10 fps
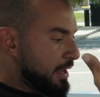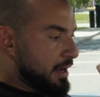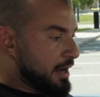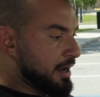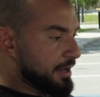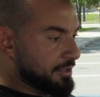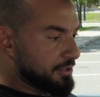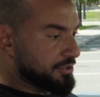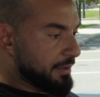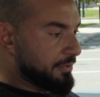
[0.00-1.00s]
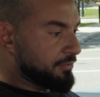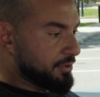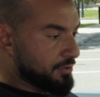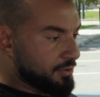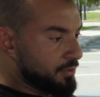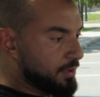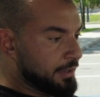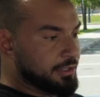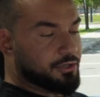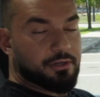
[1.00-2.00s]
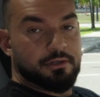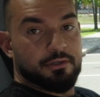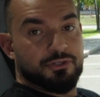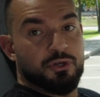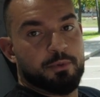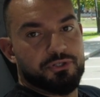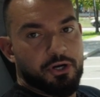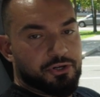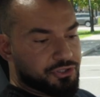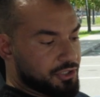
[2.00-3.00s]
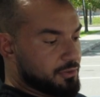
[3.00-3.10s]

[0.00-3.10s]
Some of you in your supercharging,